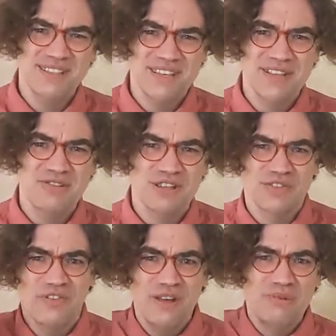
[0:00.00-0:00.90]
exist, they're
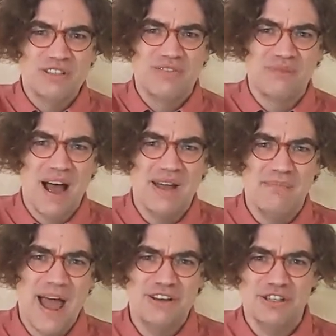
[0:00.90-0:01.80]
just figments of my
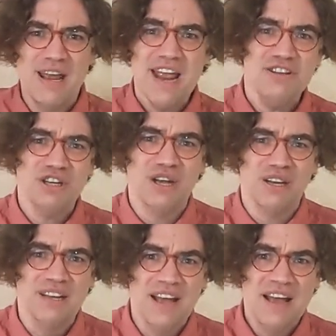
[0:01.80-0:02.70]

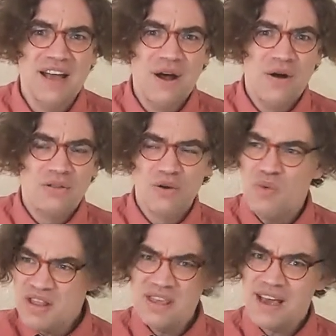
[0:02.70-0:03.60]
imagination, the
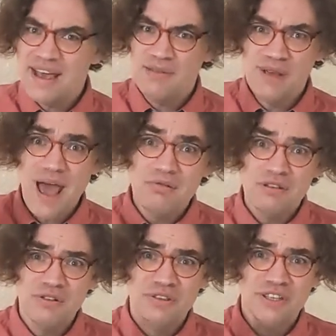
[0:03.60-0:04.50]
one thing I can be
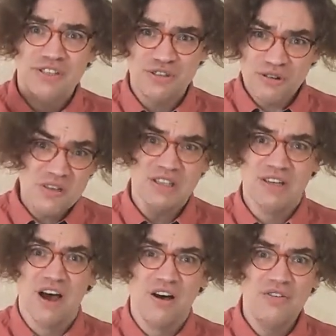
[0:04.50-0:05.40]
absolutely
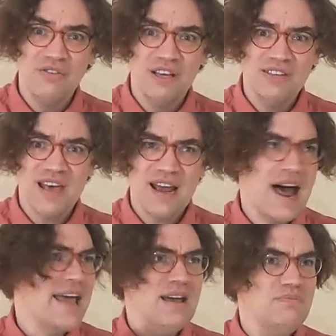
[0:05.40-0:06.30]
certain of is that
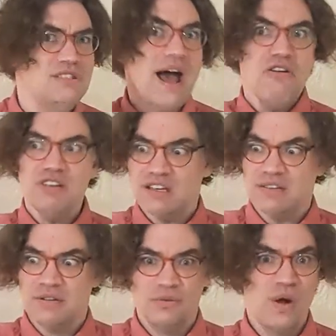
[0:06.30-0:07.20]
I am doubting
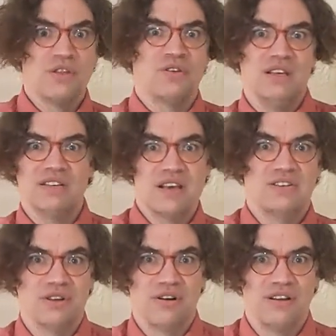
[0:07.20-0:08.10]
whether these
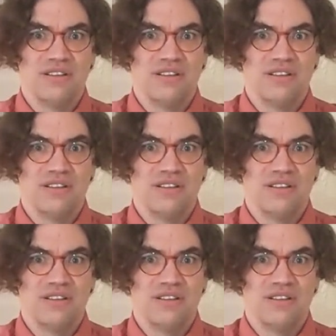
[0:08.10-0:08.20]
things are